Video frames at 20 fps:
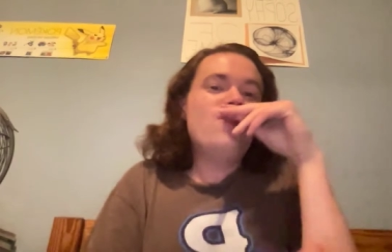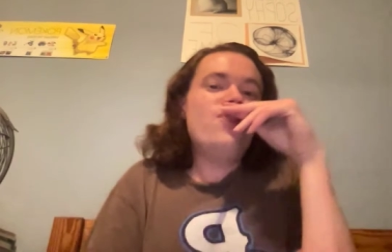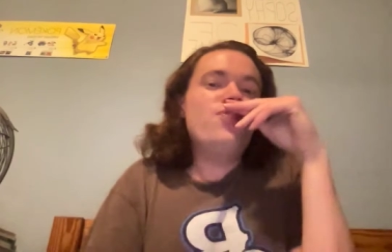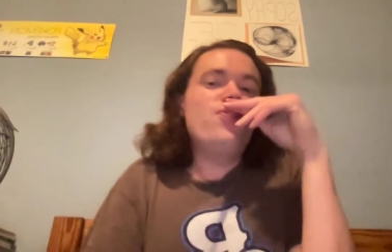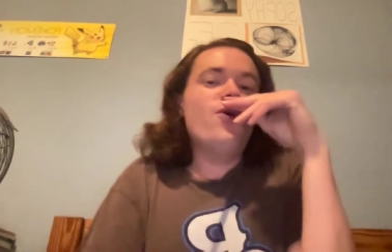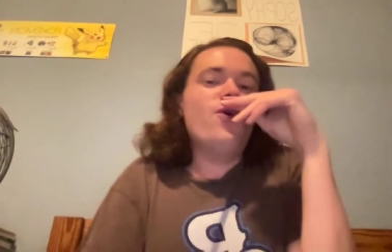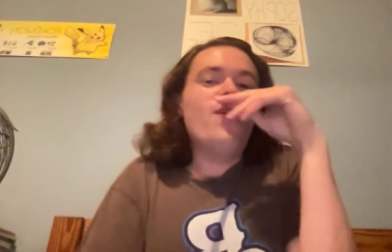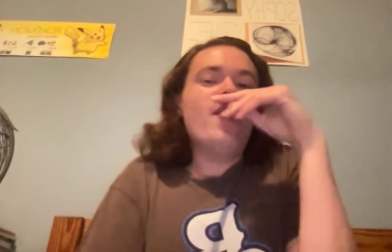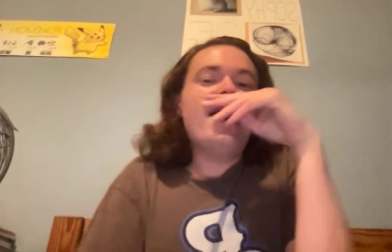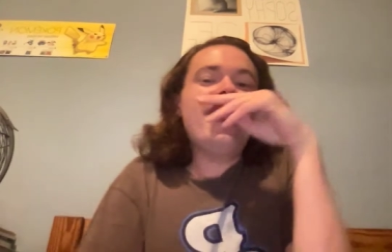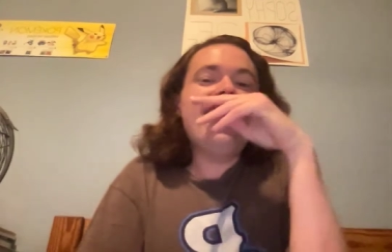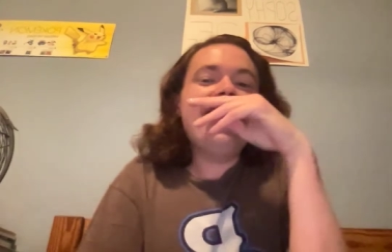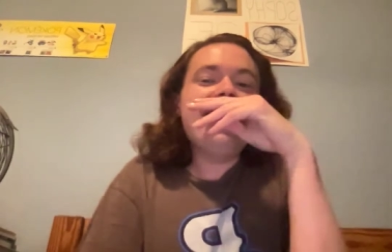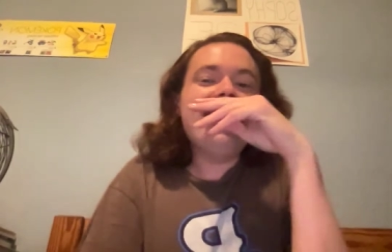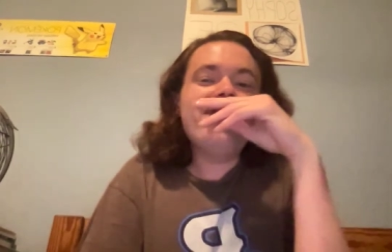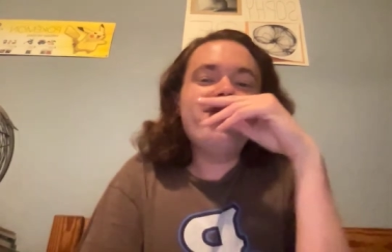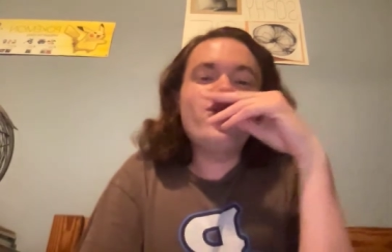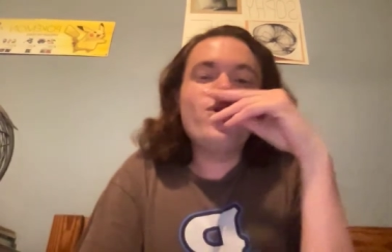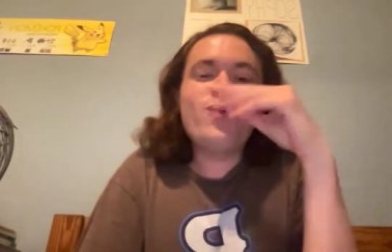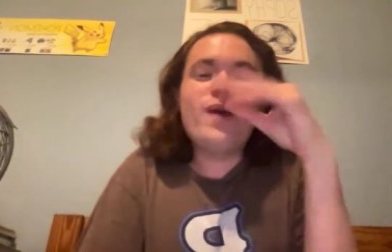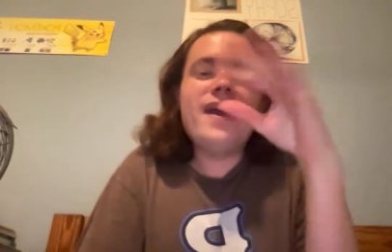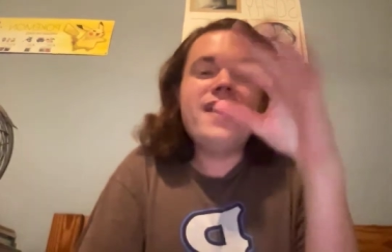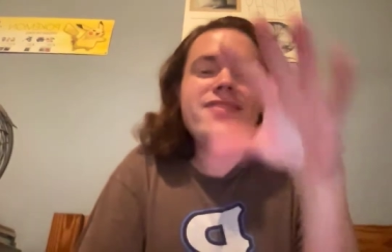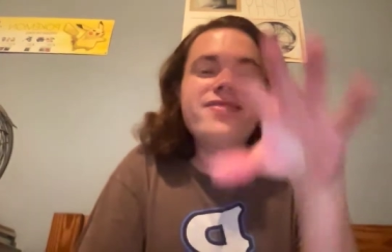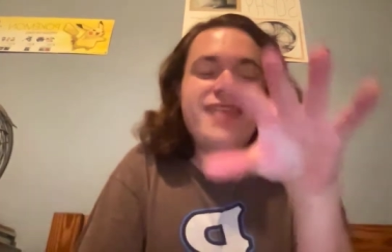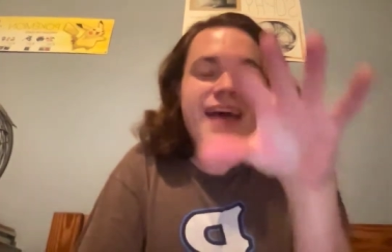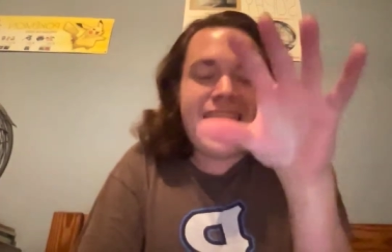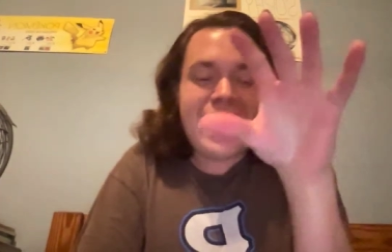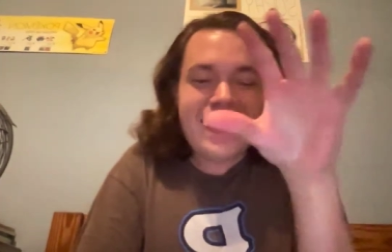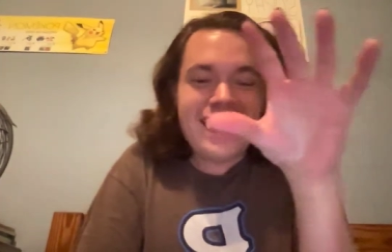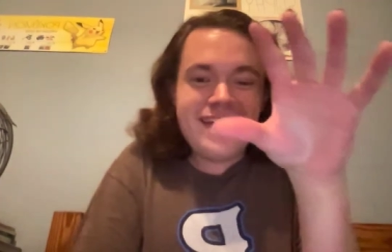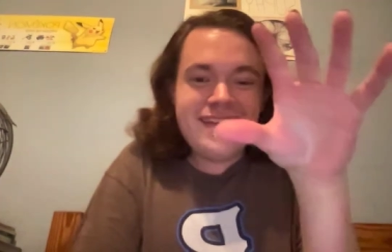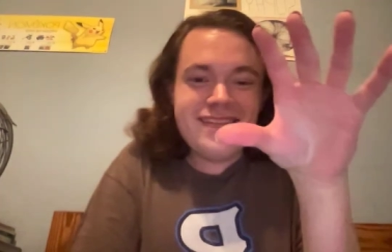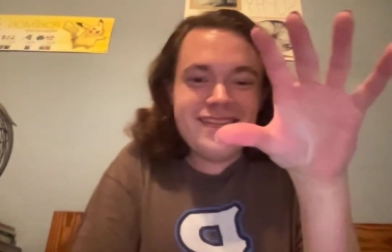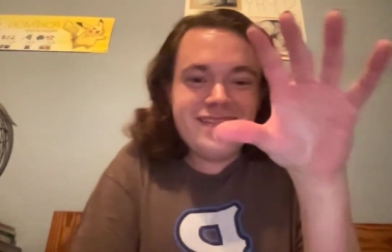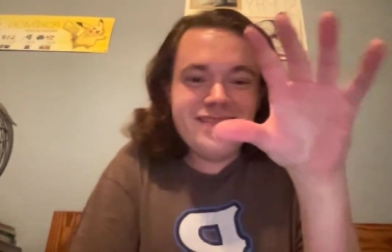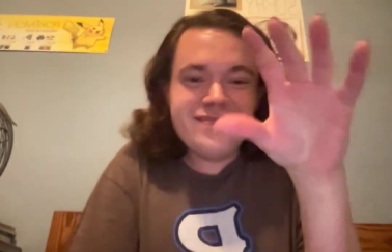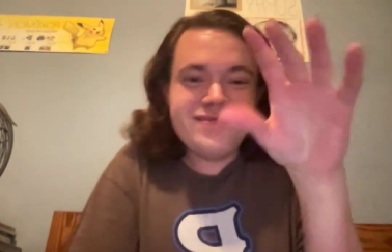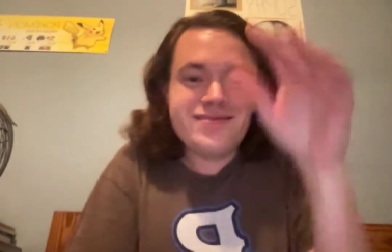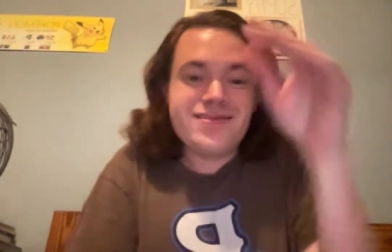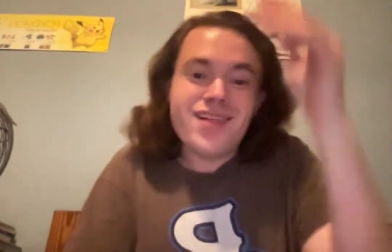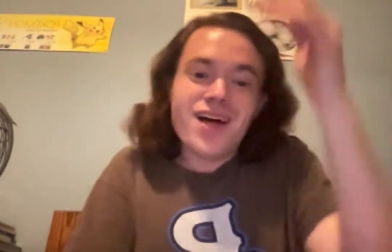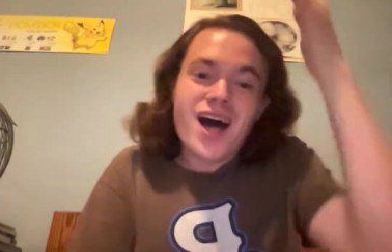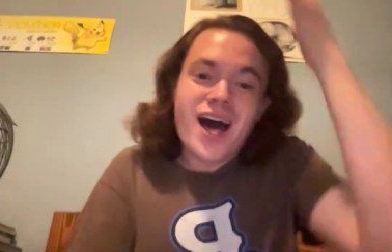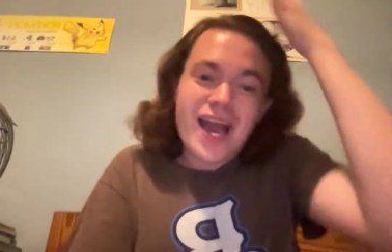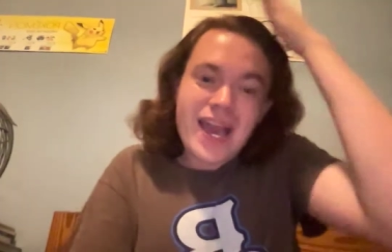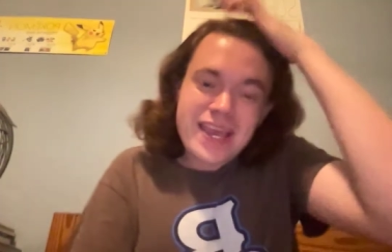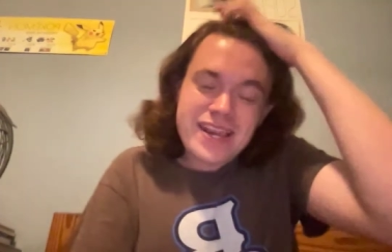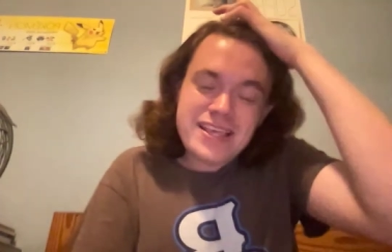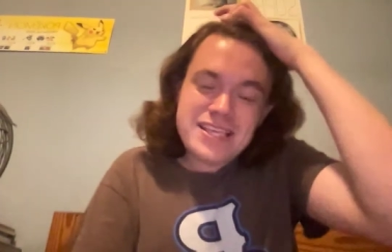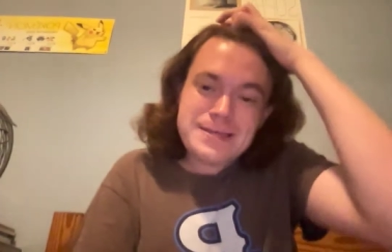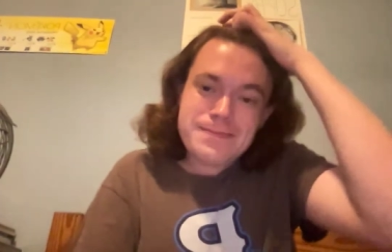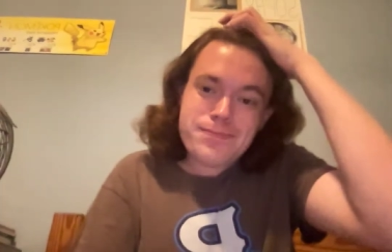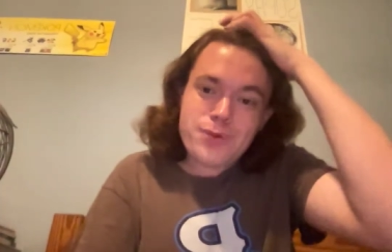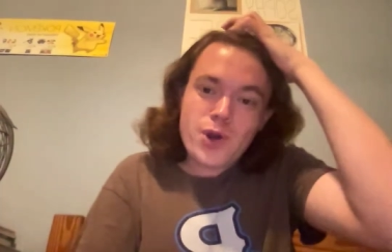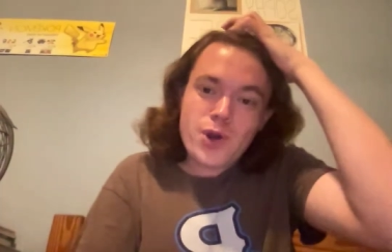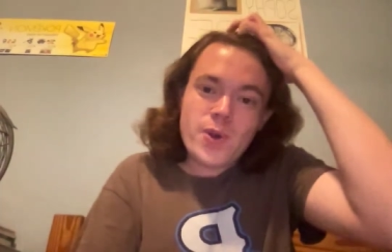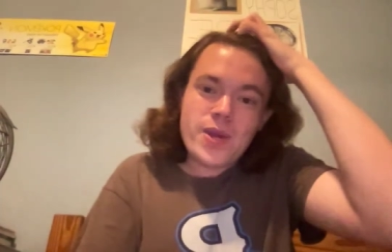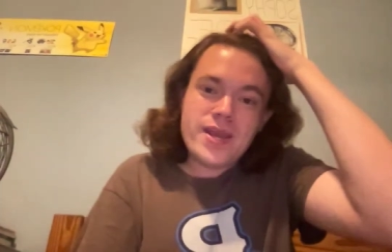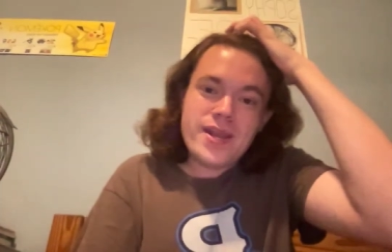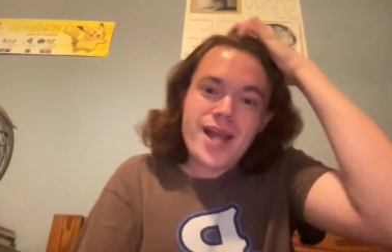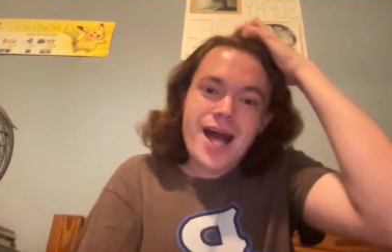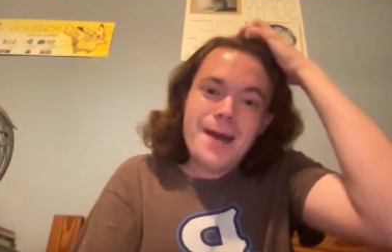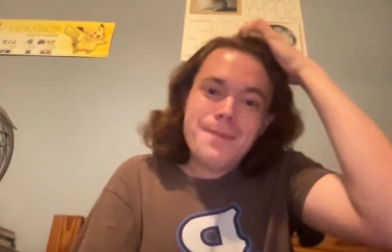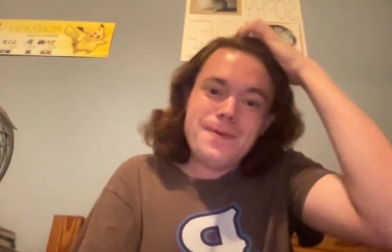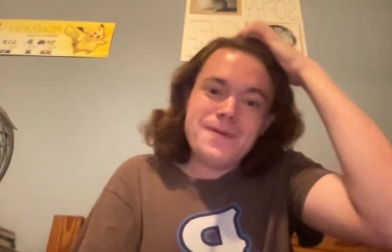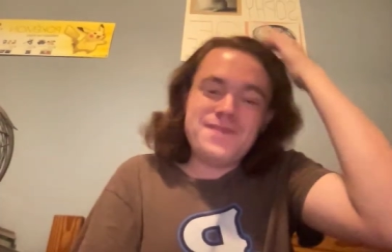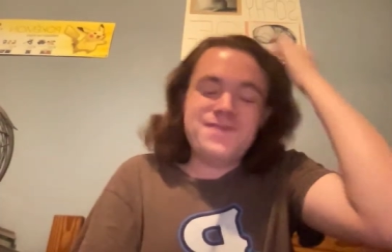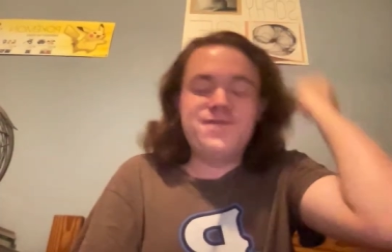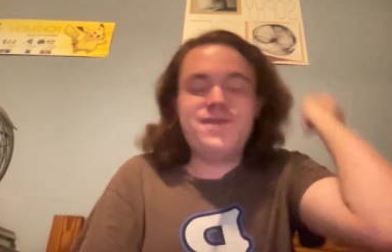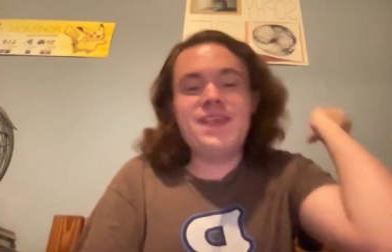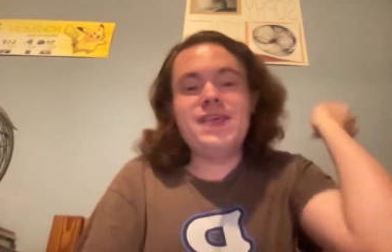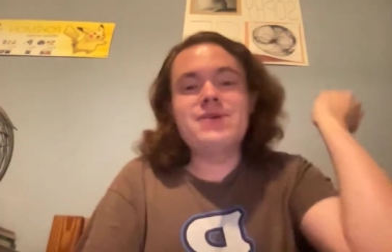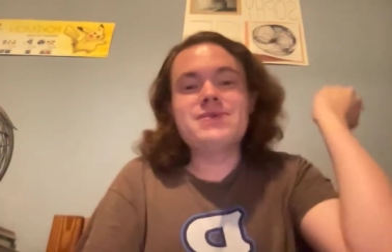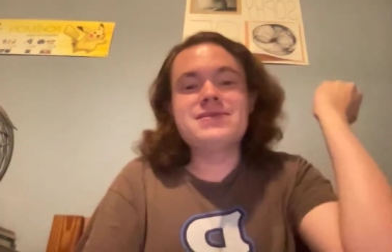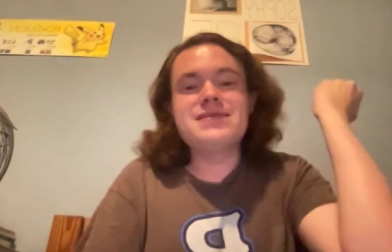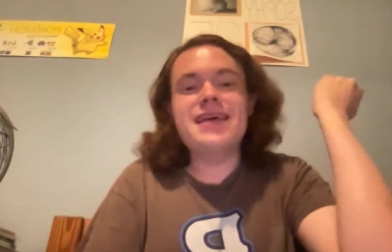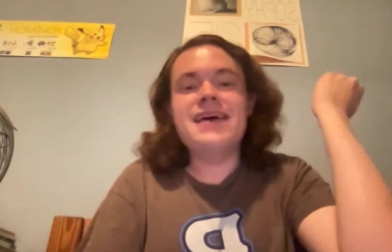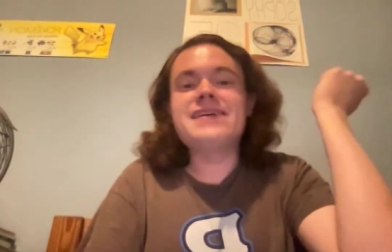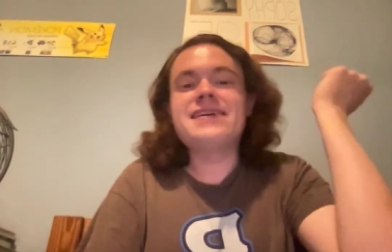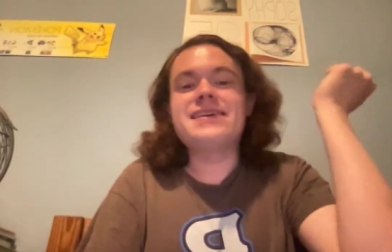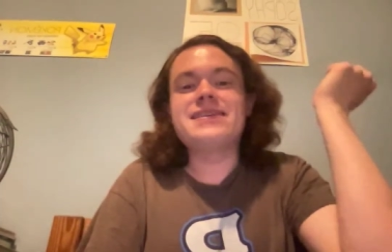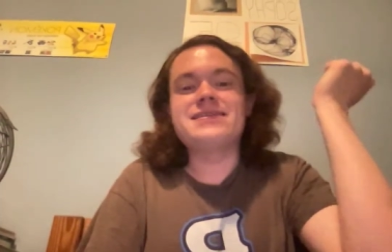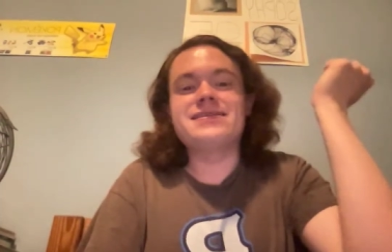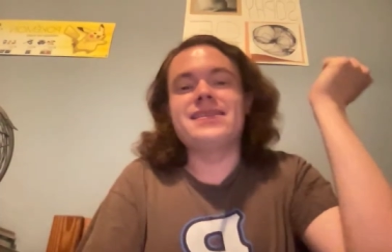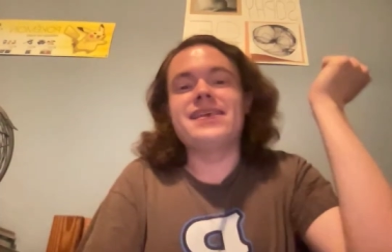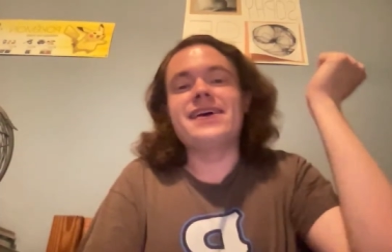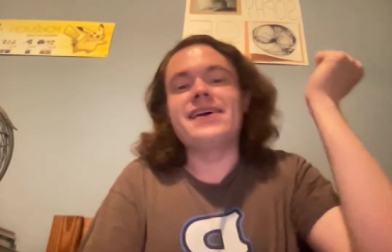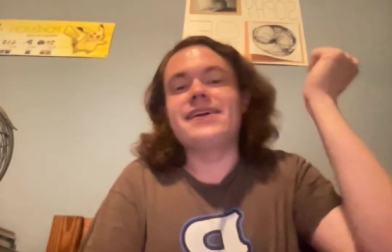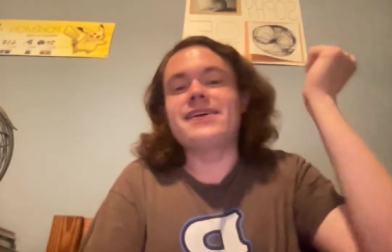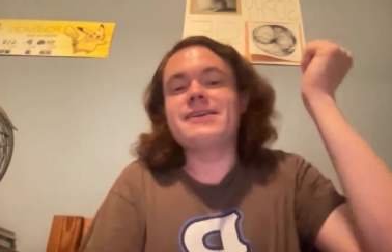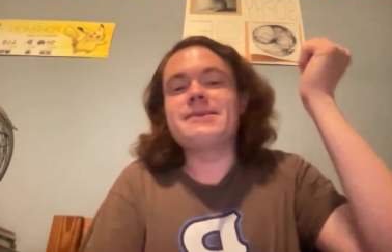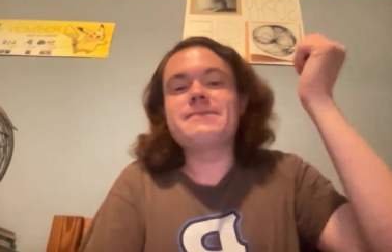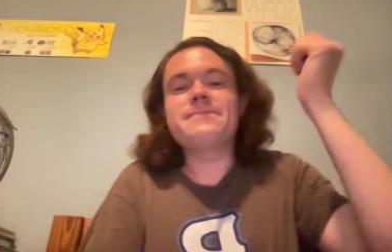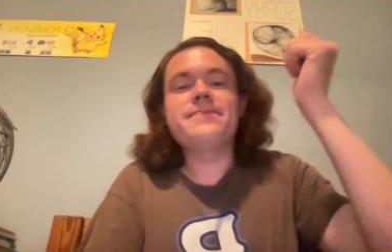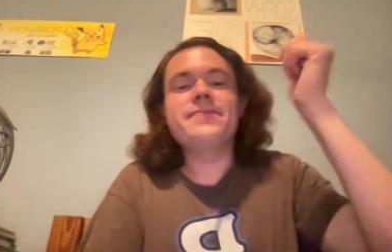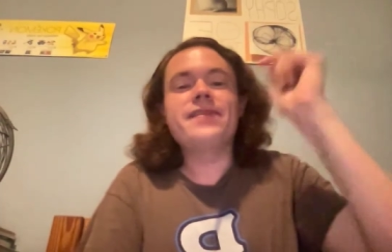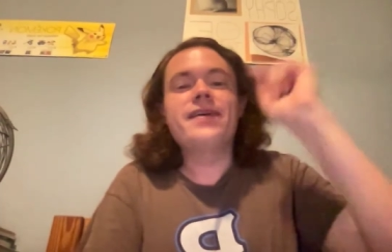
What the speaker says: The way that line is broken up, it feels like his leg.